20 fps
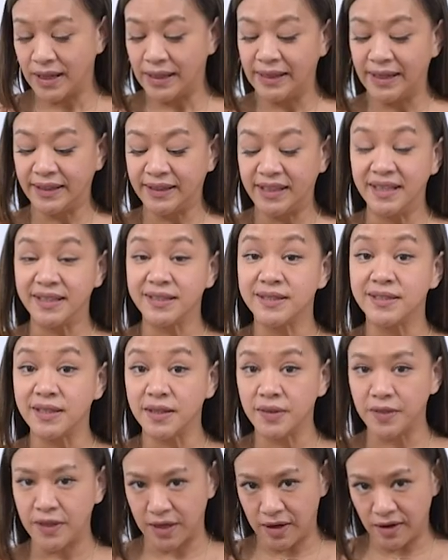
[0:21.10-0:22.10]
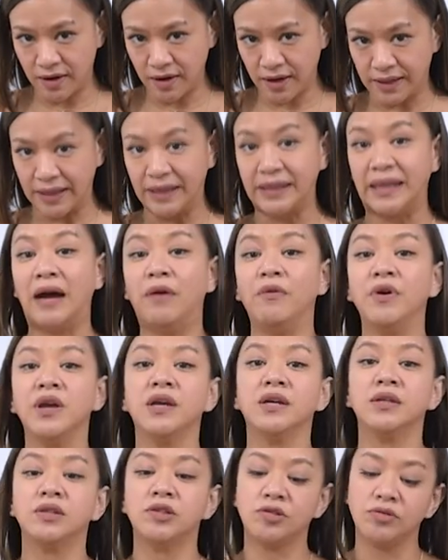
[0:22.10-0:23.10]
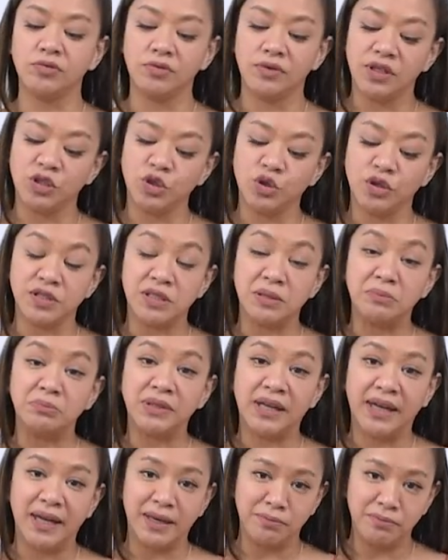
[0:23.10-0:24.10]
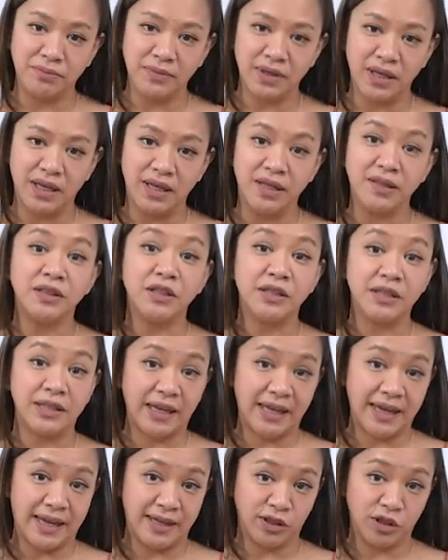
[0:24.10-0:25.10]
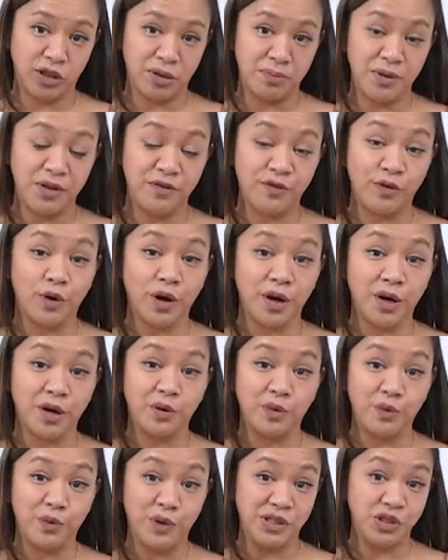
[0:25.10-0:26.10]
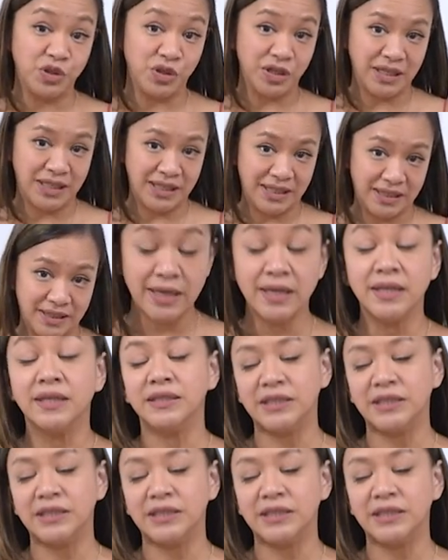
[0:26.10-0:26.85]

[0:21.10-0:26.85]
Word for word: letting it sit there and allowing it to enjoy some time in the decanter before we drink it.